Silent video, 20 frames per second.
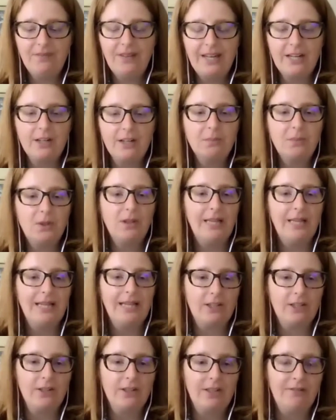variable,
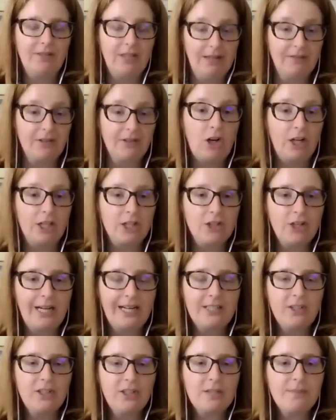like your if you have
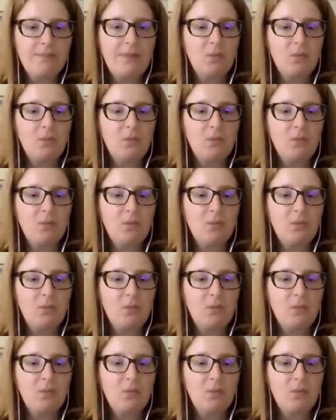contractors,